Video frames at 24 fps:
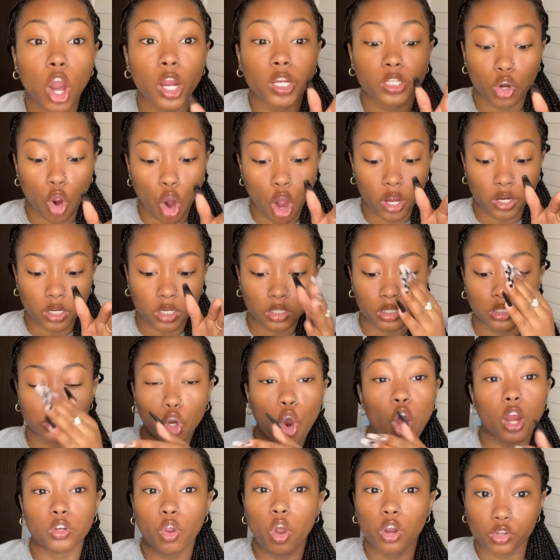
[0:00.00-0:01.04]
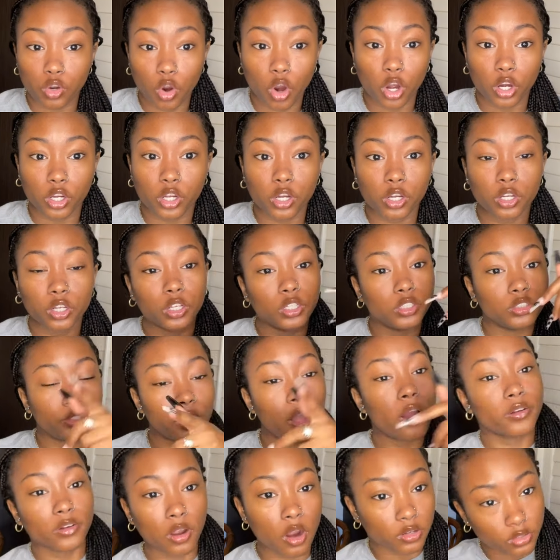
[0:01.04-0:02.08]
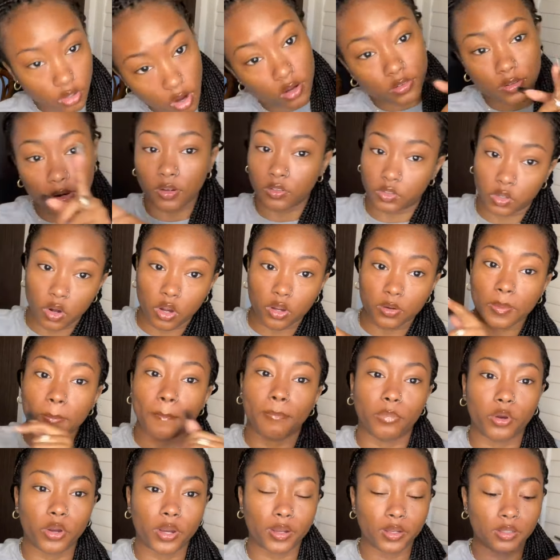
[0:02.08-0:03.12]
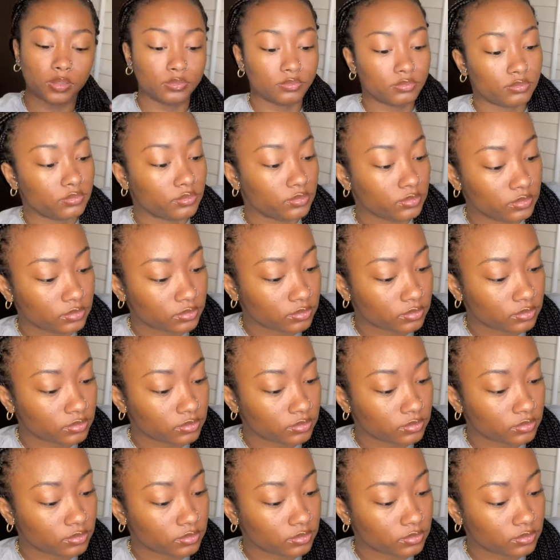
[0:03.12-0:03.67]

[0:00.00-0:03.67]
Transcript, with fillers: Dark, dark, dark, dark. Dark, dark, dark, dark, dark, brown.